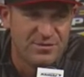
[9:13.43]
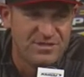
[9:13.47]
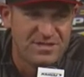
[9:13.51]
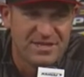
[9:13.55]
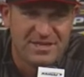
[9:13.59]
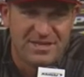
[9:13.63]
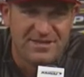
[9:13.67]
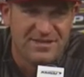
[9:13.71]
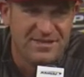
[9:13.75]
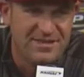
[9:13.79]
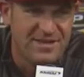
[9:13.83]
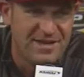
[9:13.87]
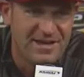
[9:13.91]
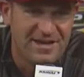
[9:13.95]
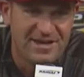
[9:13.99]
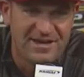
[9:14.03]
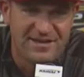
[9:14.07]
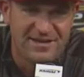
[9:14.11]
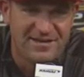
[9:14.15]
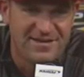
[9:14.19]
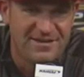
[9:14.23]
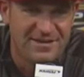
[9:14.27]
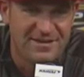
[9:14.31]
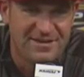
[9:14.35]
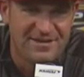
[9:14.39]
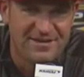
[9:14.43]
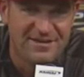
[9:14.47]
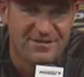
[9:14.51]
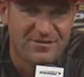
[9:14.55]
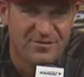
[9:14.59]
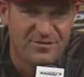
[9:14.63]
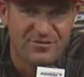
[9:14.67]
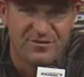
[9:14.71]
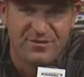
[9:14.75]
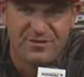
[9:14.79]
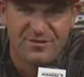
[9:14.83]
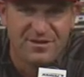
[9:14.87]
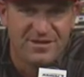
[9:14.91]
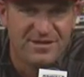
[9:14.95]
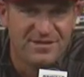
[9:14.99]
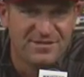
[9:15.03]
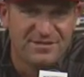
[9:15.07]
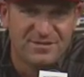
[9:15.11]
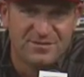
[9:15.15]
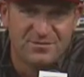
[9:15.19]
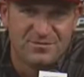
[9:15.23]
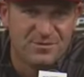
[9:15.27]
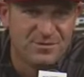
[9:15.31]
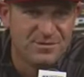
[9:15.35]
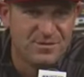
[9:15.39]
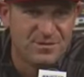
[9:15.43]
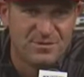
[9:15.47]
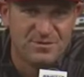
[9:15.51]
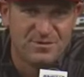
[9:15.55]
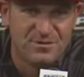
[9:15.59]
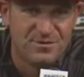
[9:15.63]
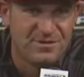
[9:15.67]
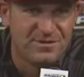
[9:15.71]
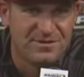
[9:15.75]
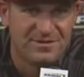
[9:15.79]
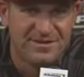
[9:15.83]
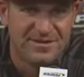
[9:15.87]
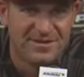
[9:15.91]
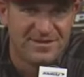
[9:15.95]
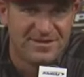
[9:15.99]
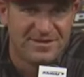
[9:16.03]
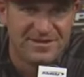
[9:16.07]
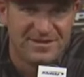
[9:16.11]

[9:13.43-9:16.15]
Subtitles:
take that and all the things that we're doing,